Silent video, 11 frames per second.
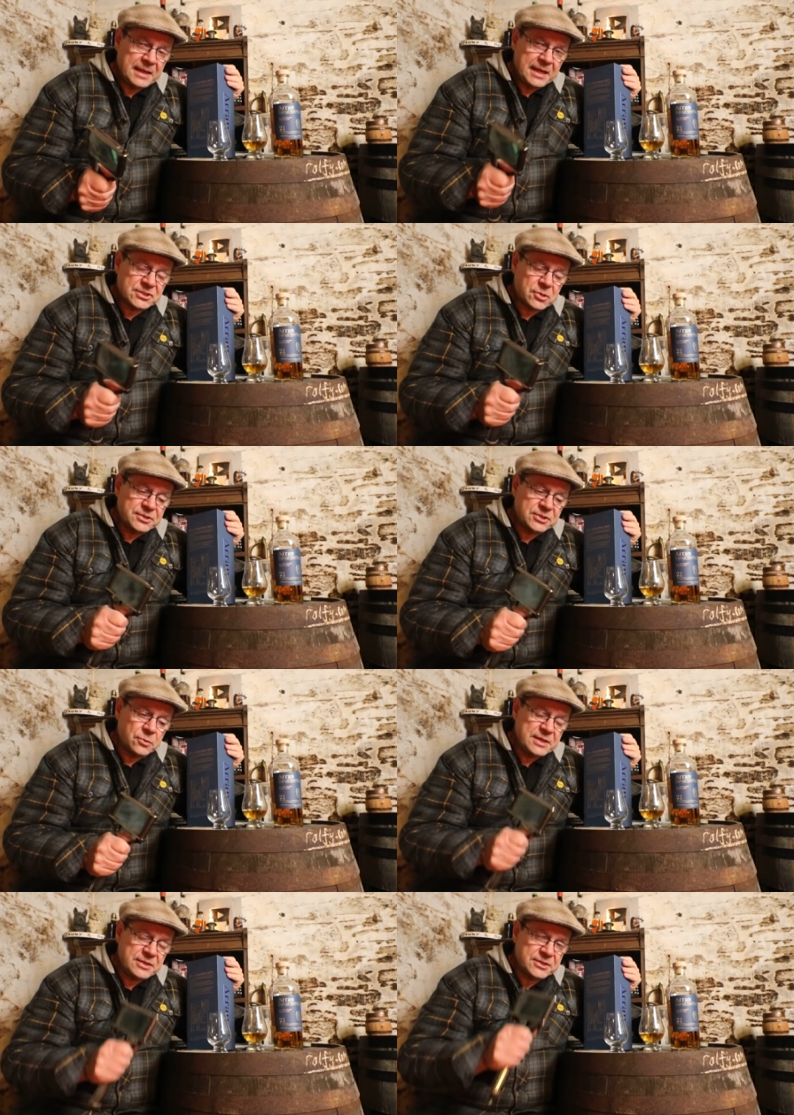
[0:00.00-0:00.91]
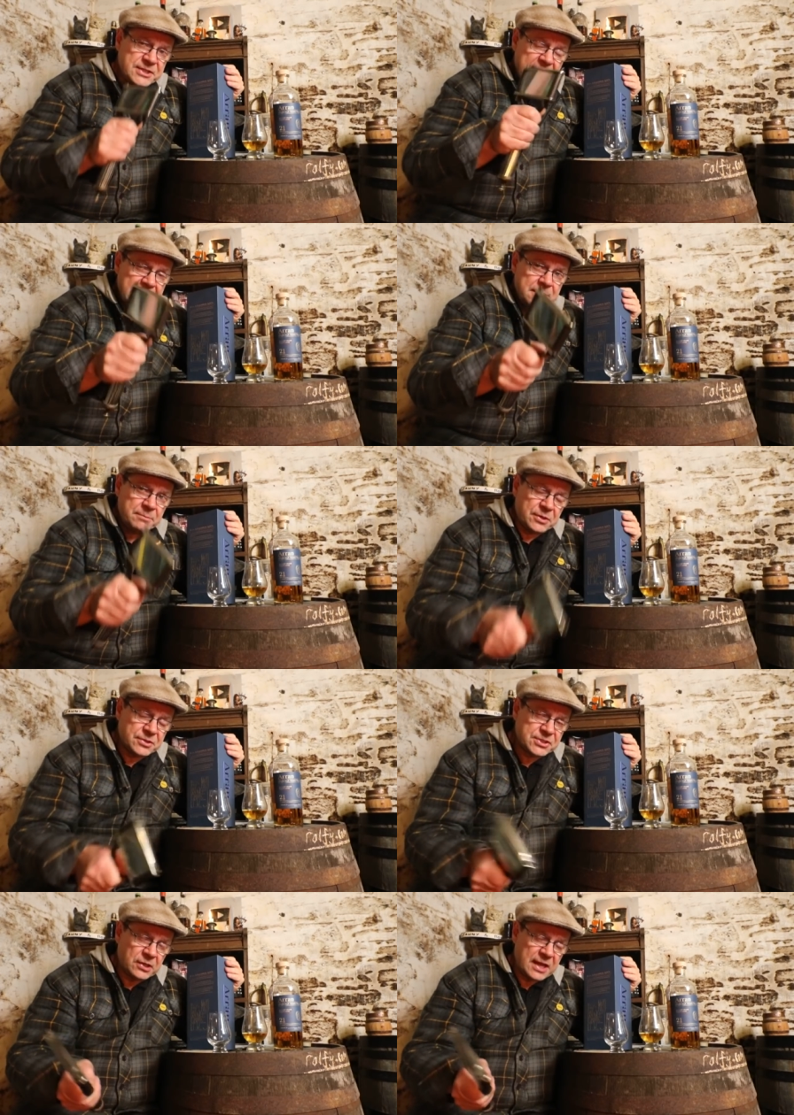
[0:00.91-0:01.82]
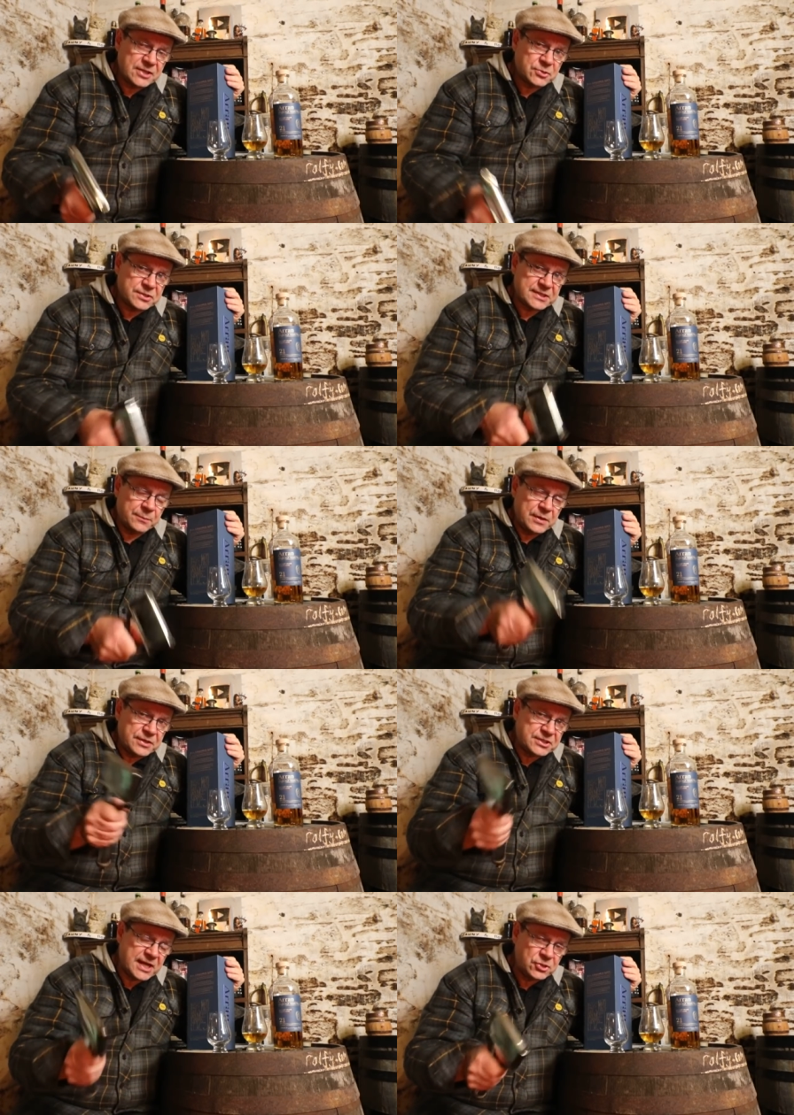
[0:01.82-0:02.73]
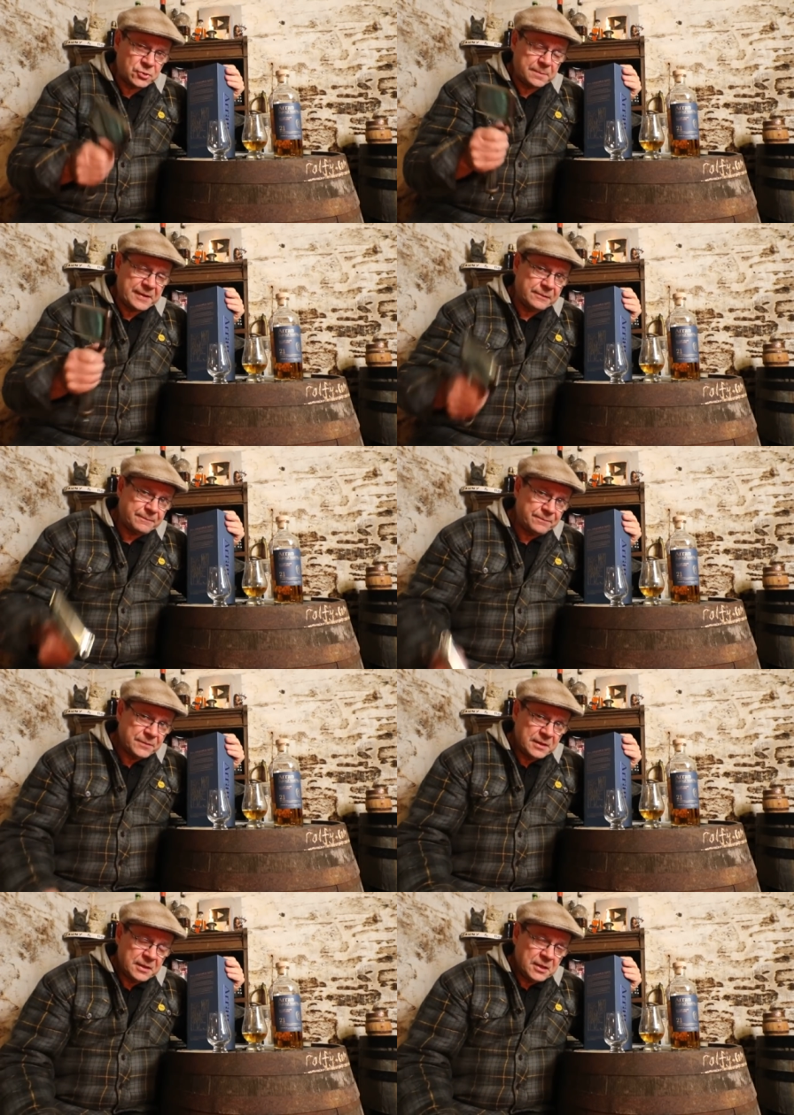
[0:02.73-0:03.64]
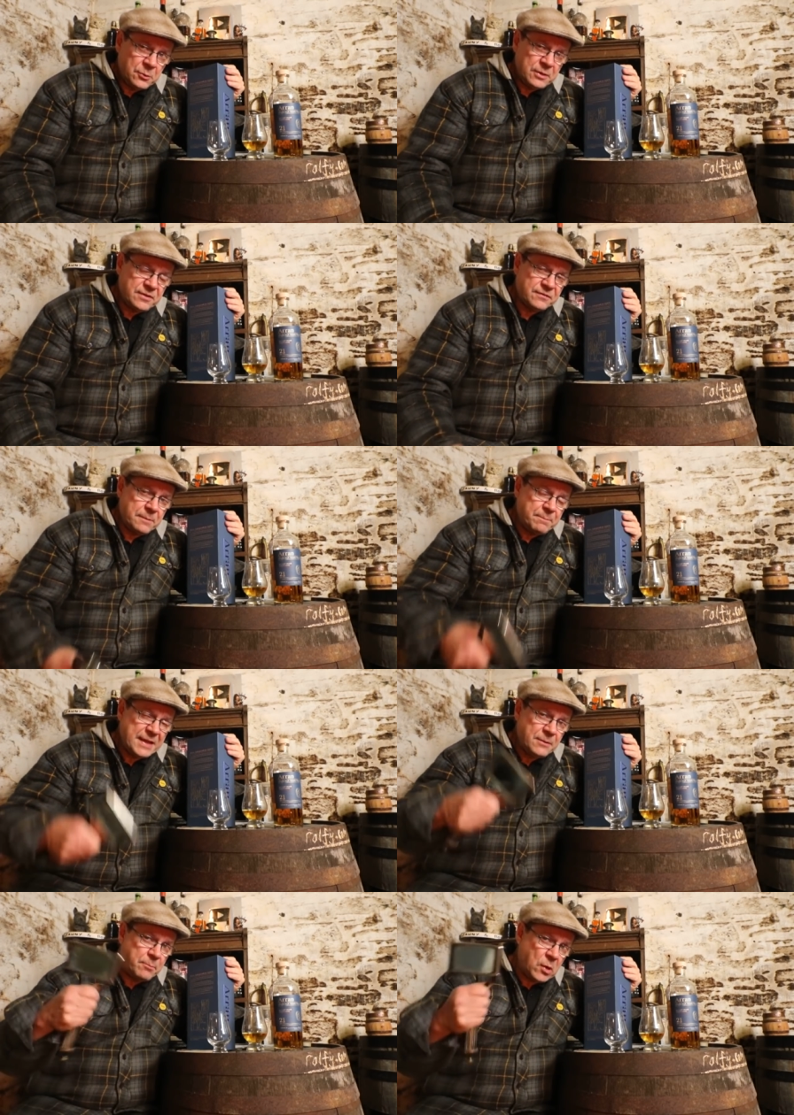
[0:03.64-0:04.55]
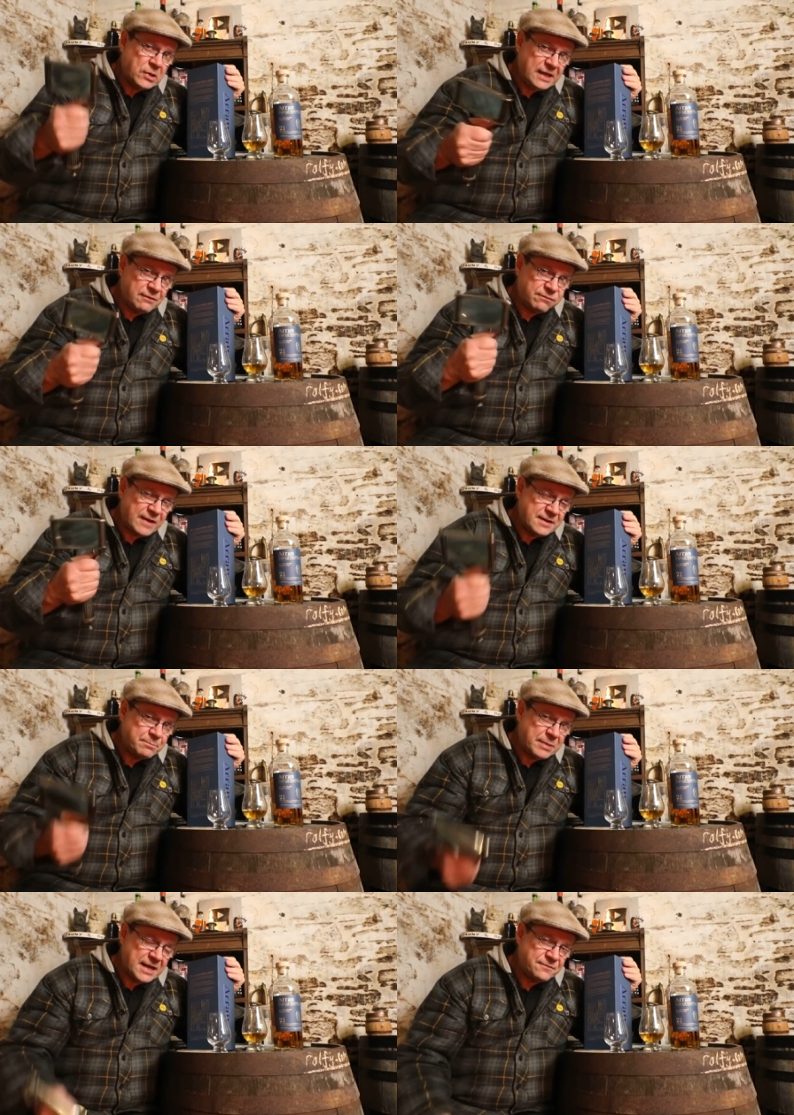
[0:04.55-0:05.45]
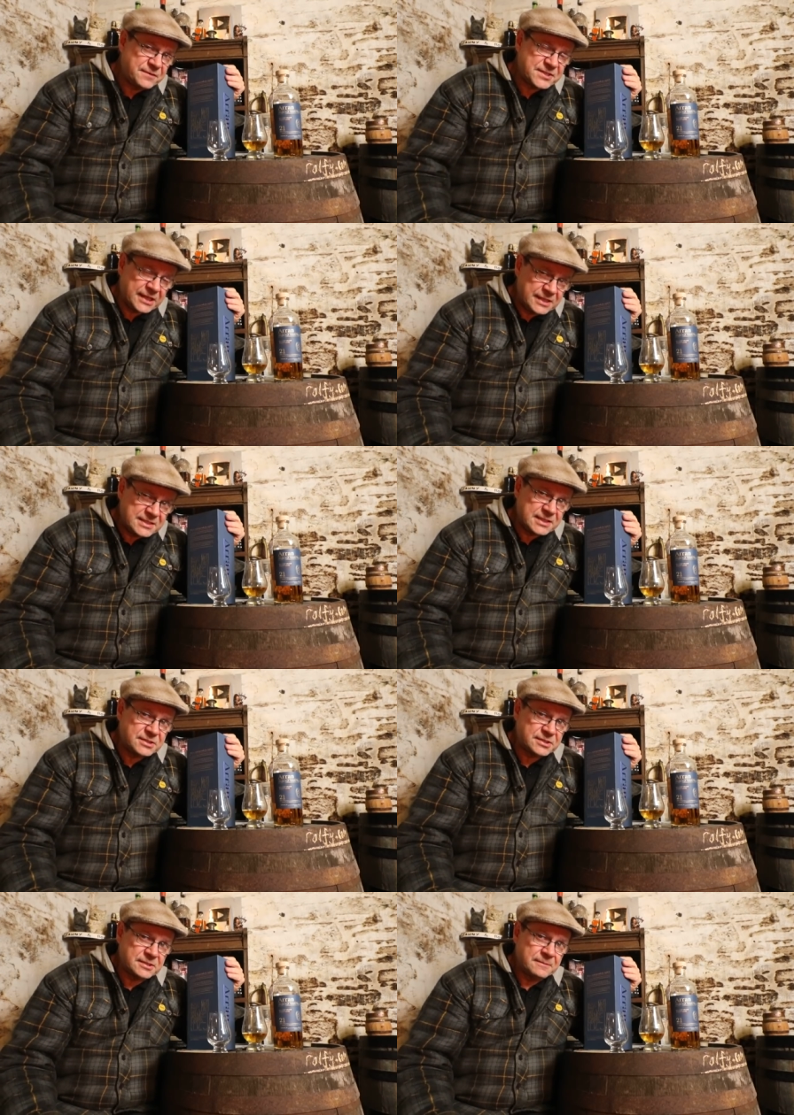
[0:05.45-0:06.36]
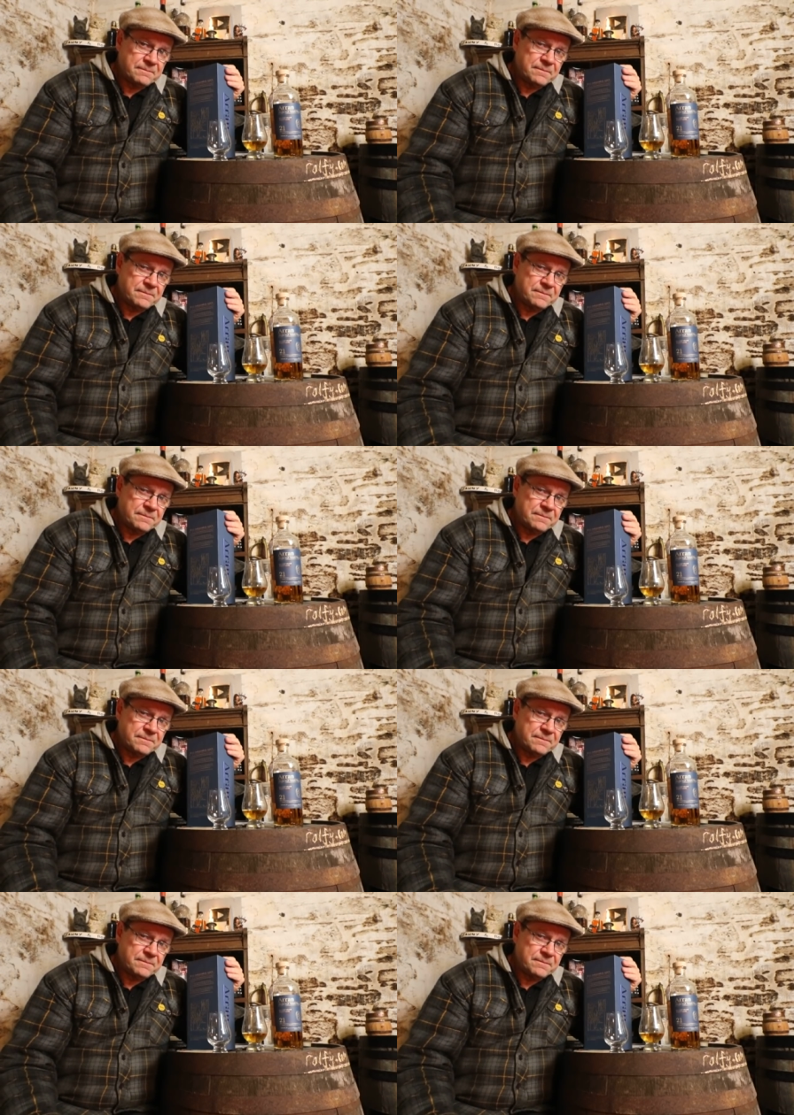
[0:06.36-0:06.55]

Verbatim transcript: it's got to go either to Edinburgh or to Glasgow, somewhere in the central belt, where they've got big bottling plant, plant facilities.